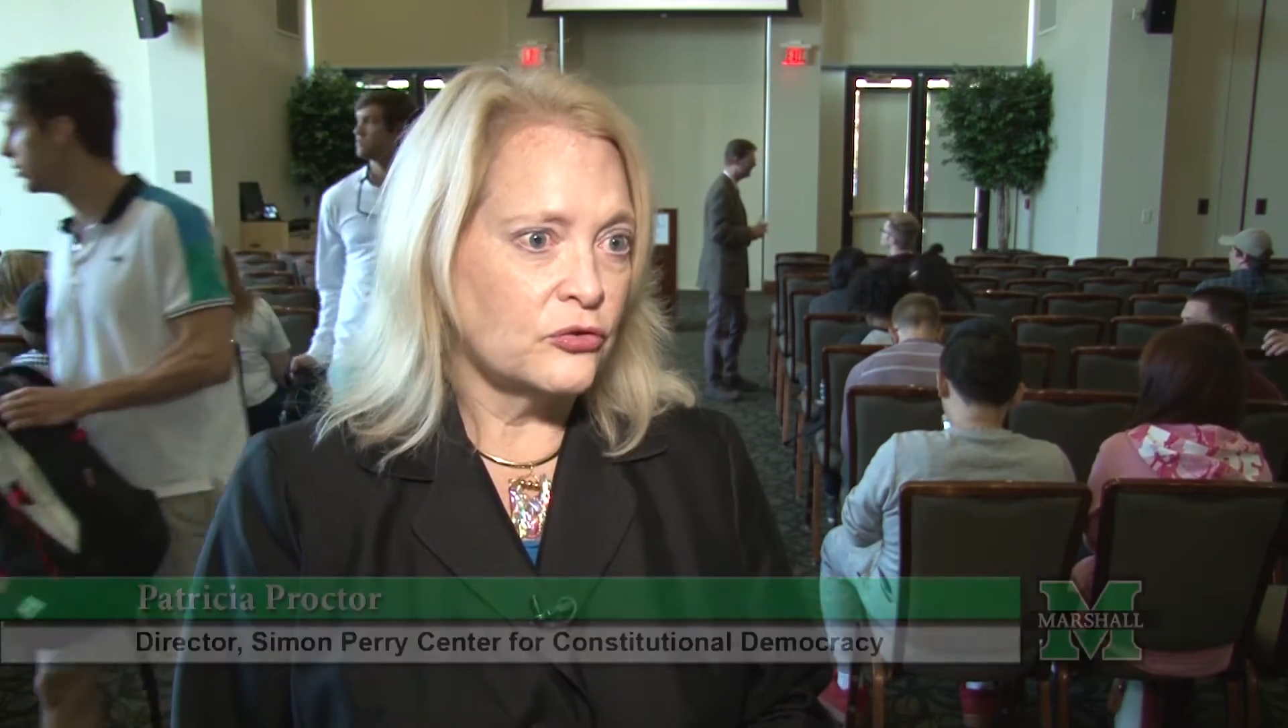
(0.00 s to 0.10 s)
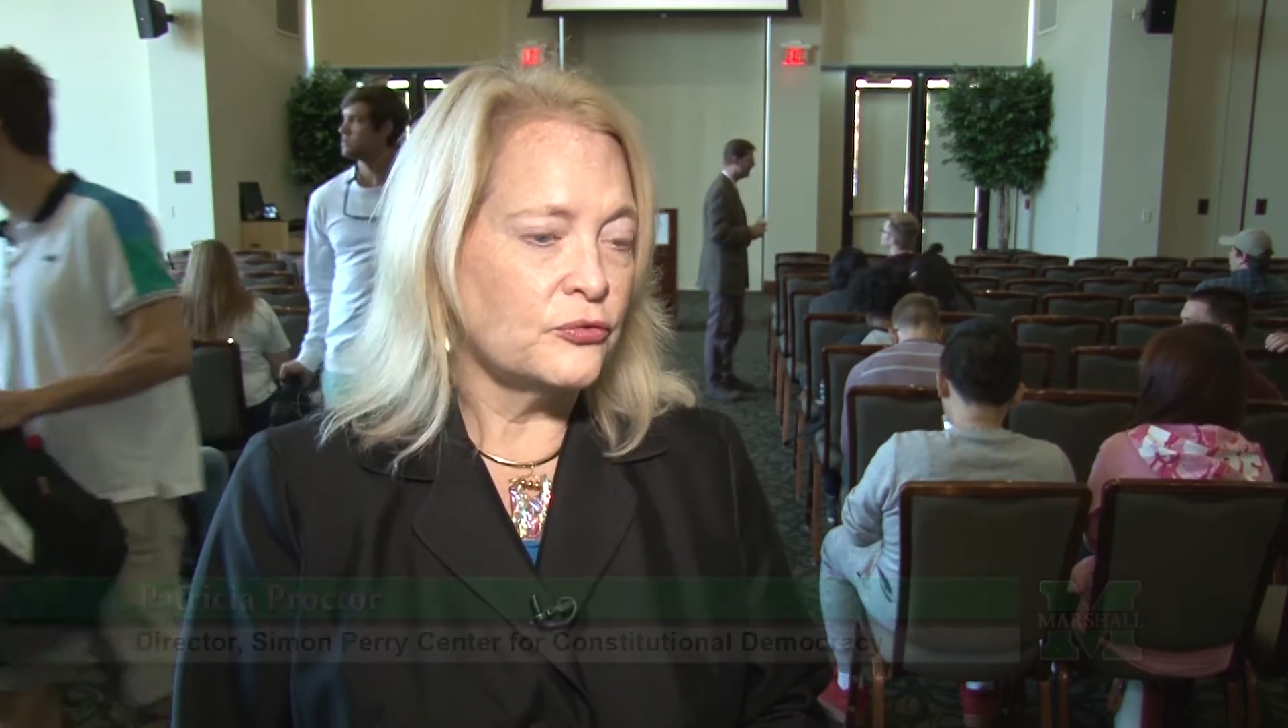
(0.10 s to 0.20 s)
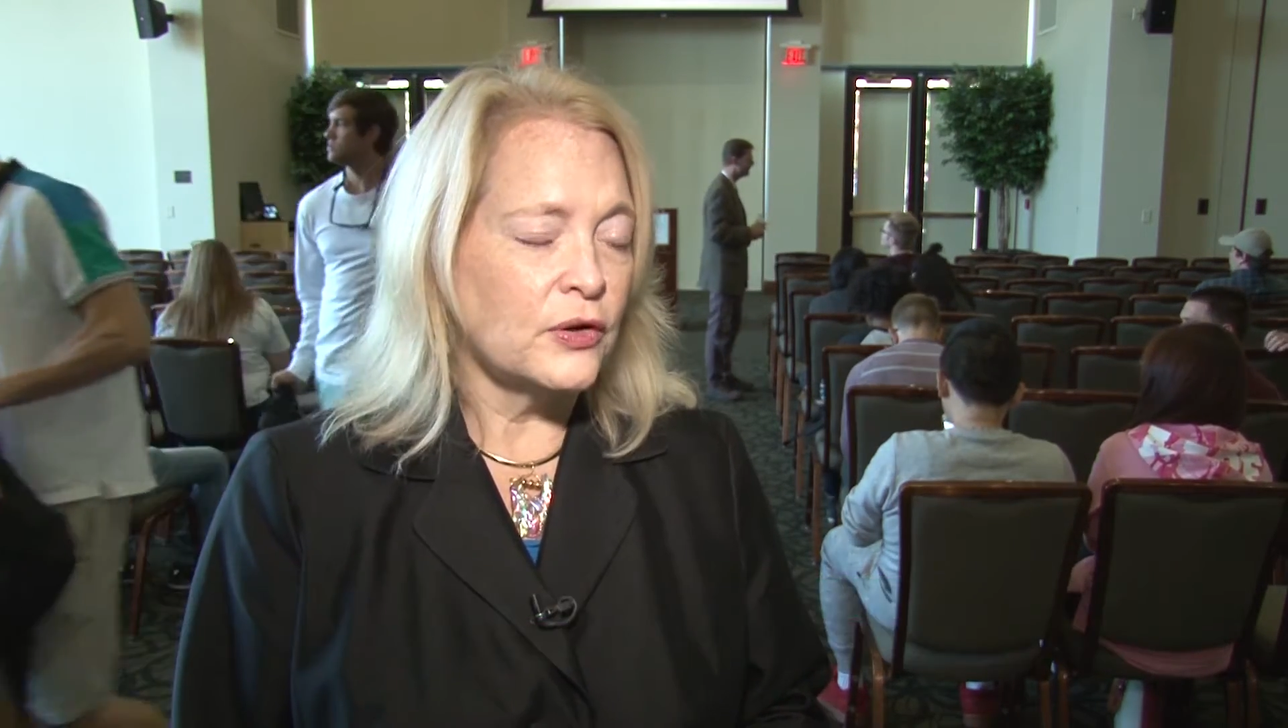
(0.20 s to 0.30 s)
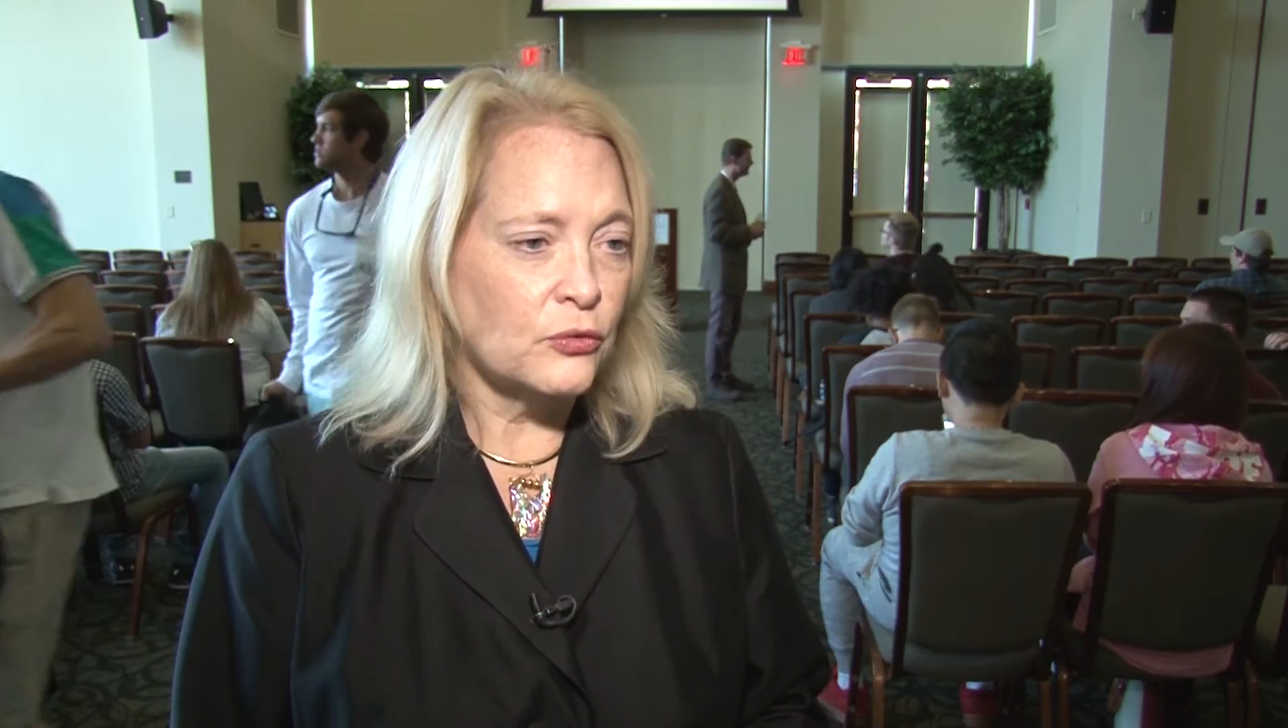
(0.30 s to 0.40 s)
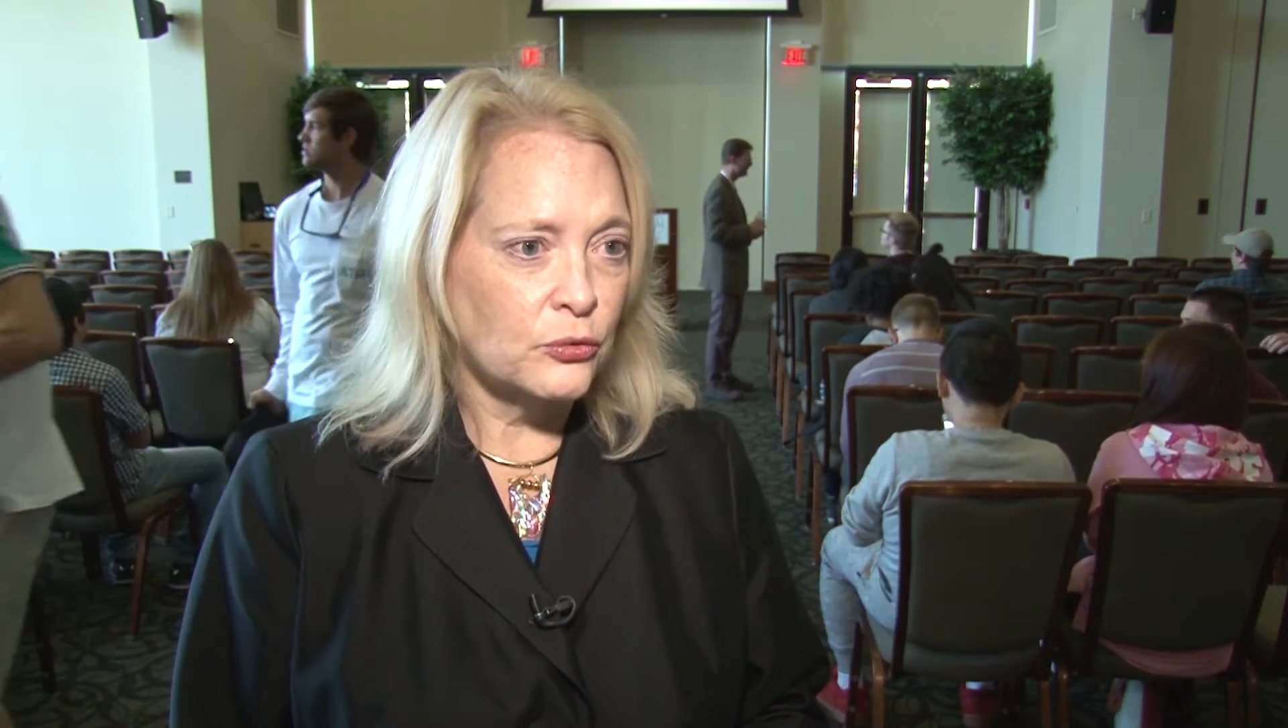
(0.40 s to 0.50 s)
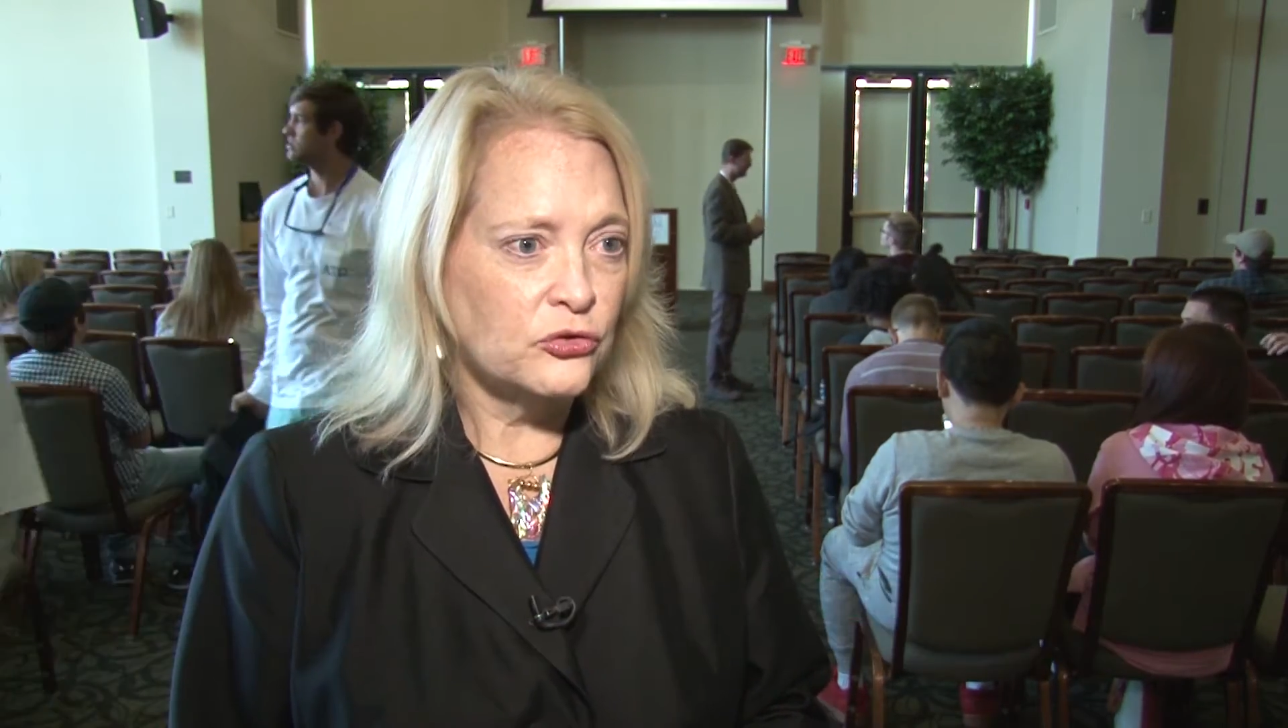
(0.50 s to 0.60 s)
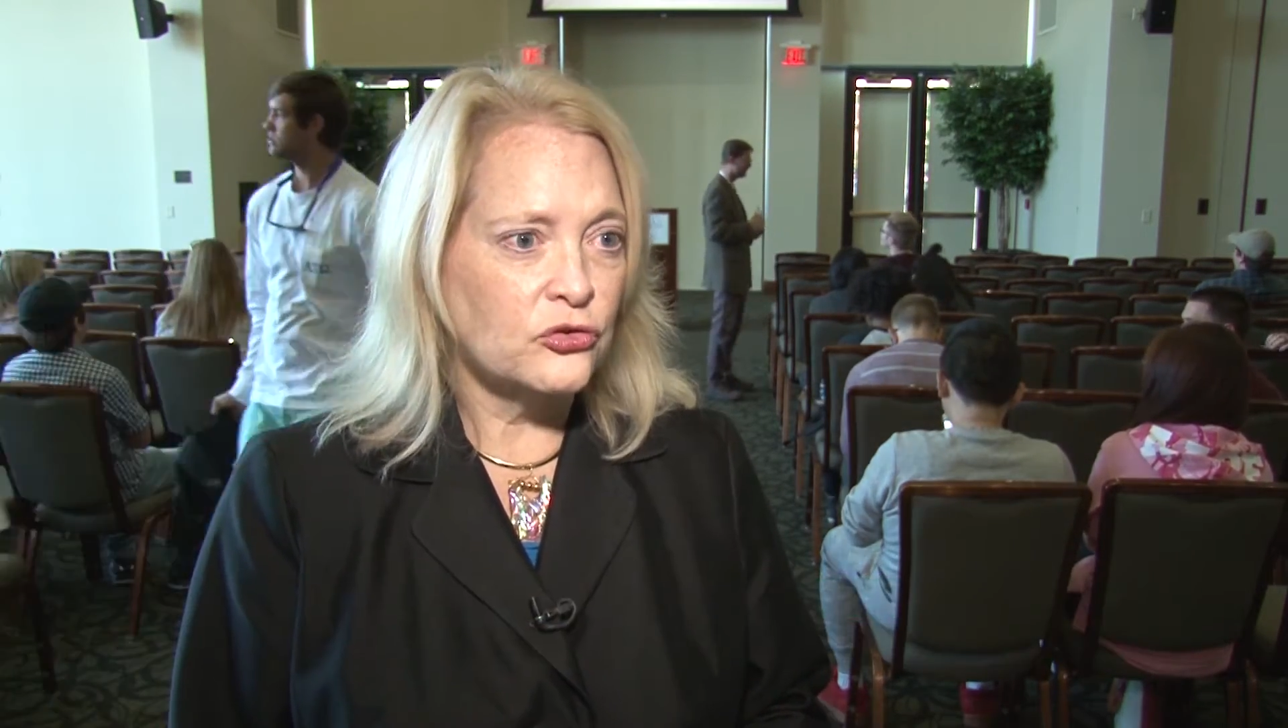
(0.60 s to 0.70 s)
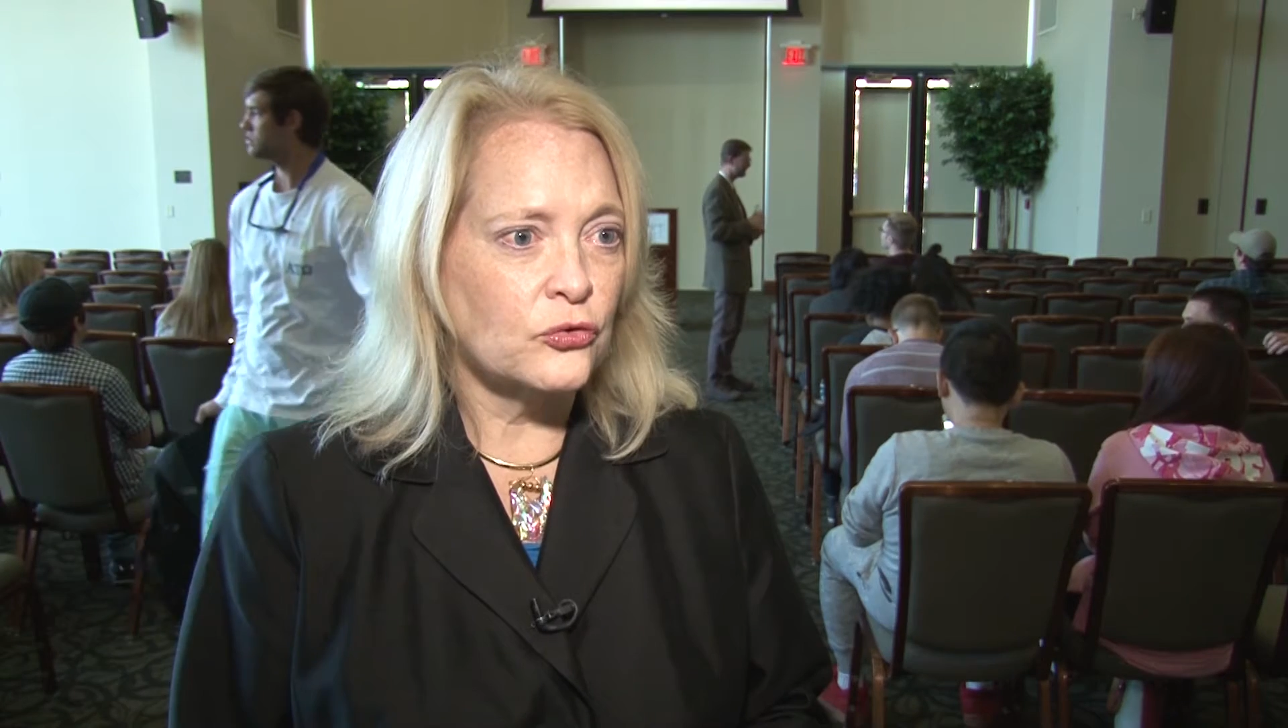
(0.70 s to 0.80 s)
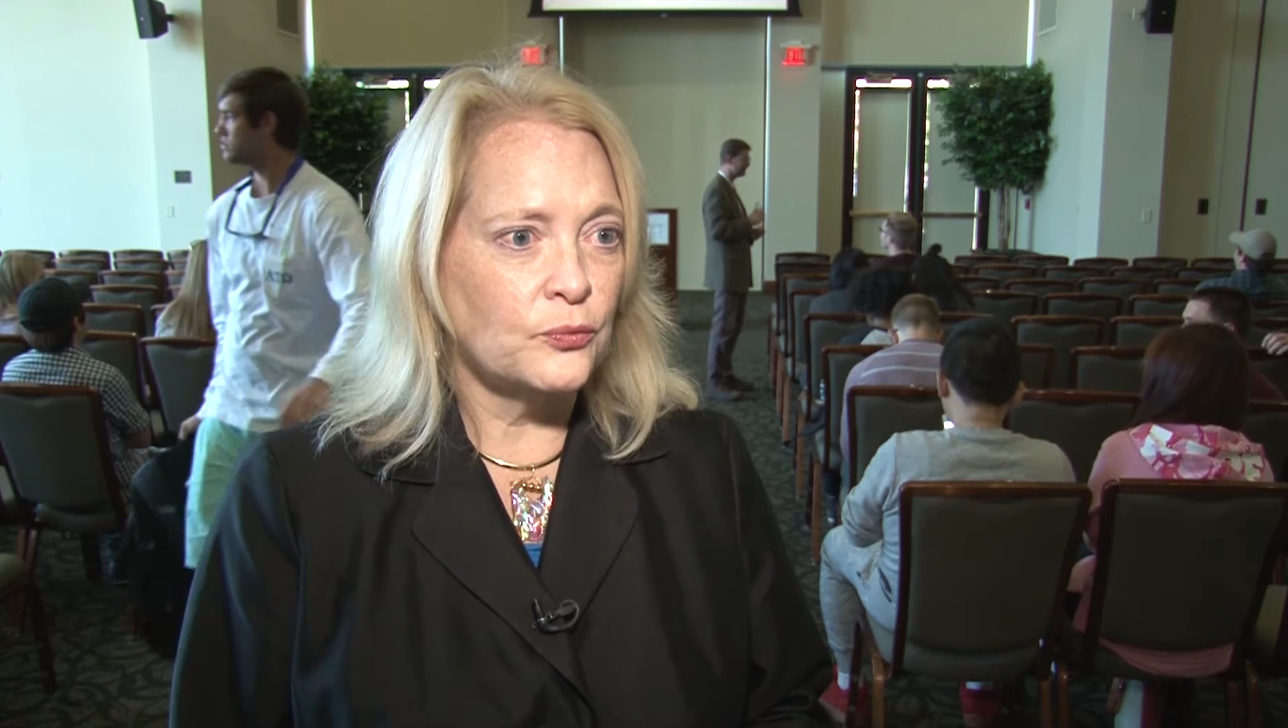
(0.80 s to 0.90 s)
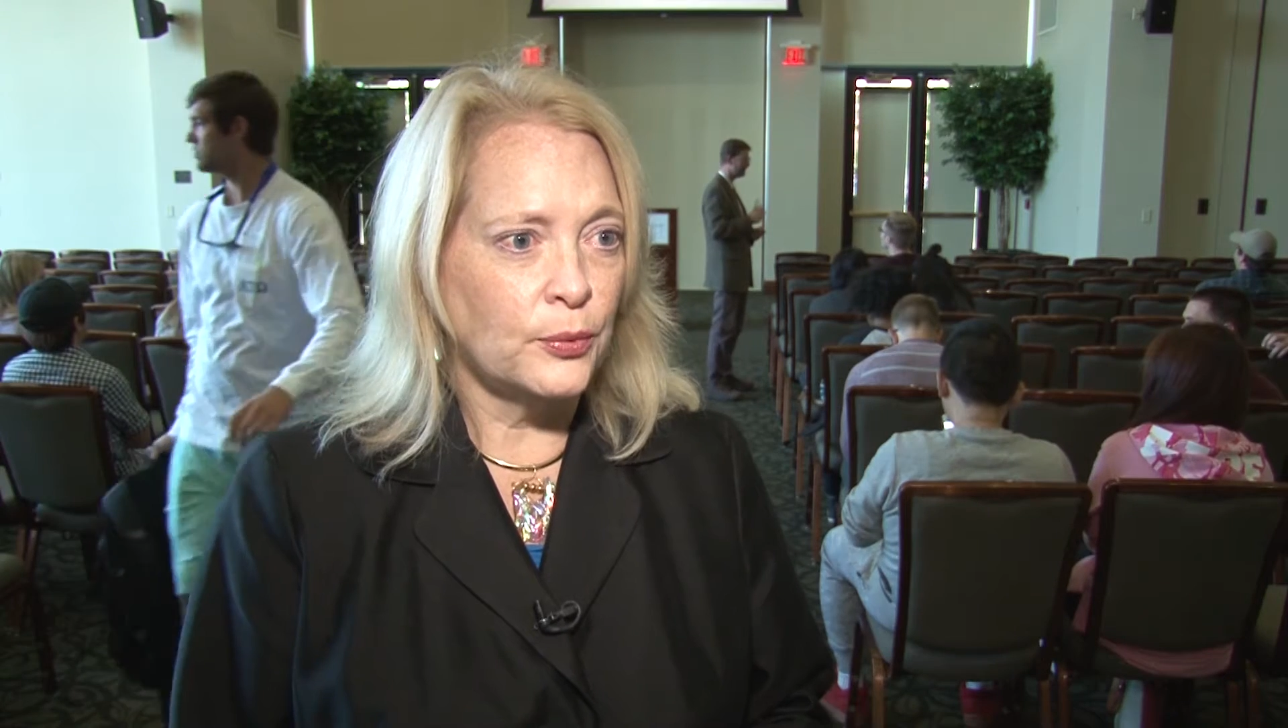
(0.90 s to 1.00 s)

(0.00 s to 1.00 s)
Federal Reserve